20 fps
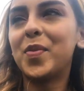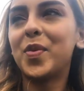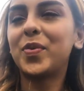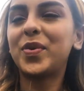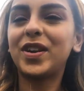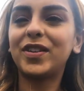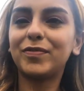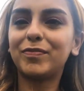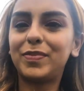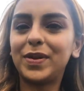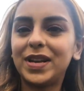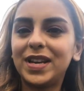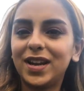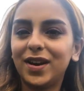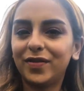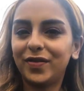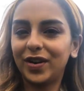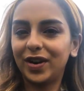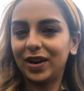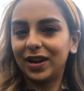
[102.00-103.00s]
We've been
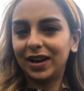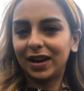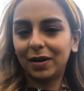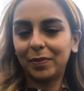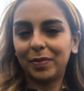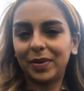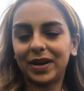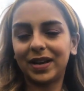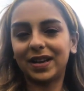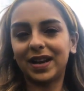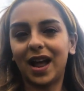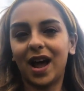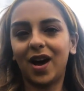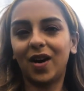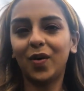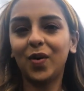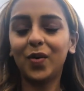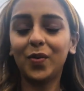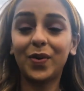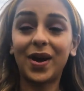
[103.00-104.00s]
here for a little bit
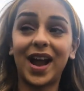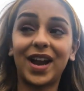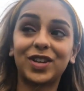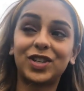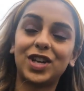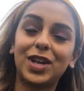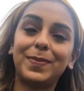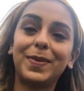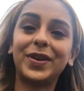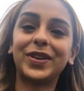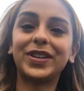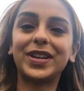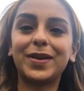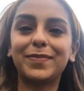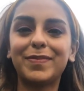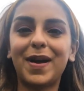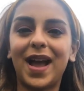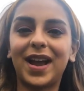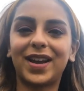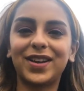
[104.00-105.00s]
now. We're actually about to
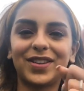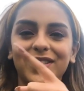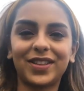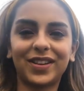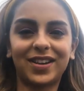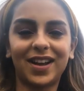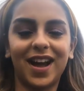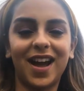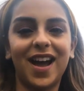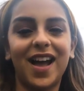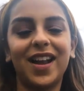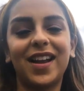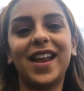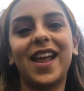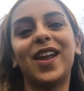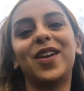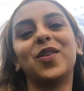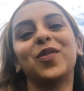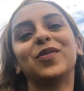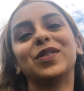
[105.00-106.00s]
get back into the car and
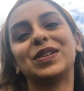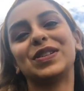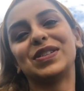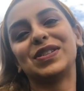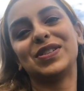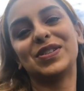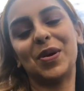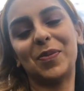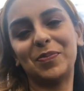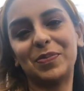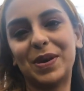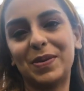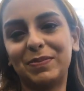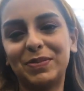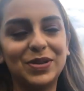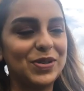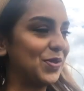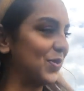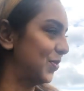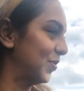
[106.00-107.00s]
head over to stop
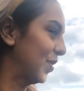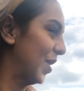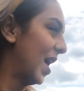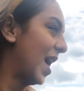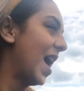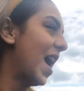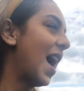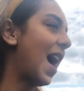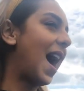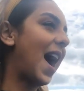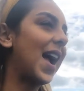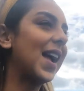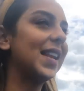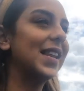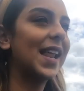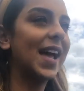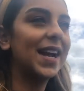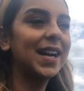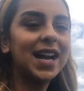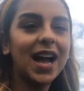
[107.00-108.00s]
number 2. I
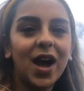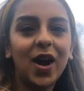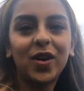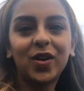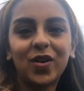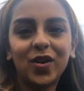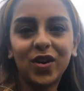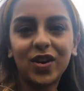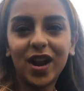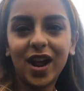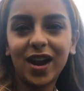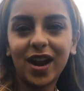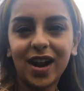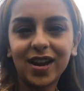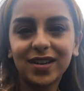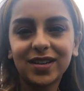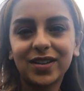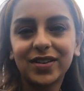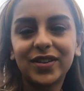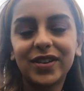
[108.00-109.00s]
like how good our
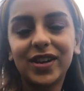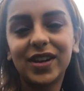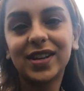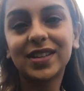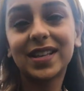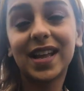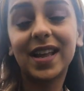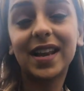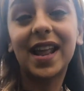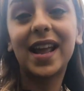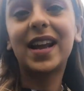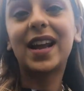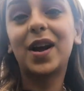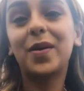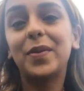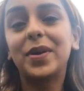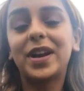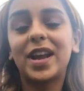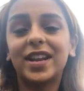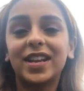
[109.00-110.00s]
itinerary is. I like
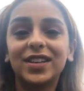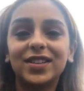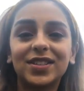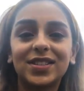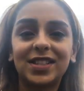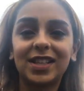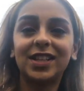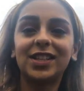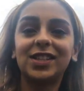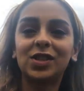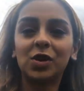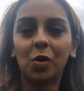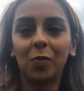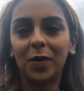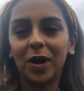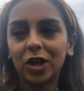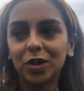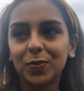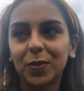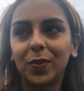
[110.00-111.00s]
how we're getting to see so
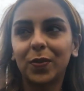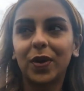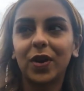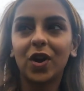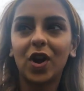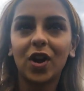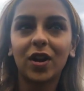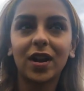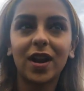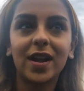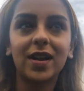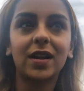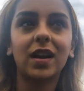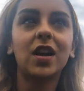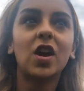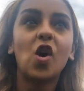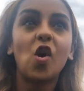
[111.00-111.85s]
much, but we're not like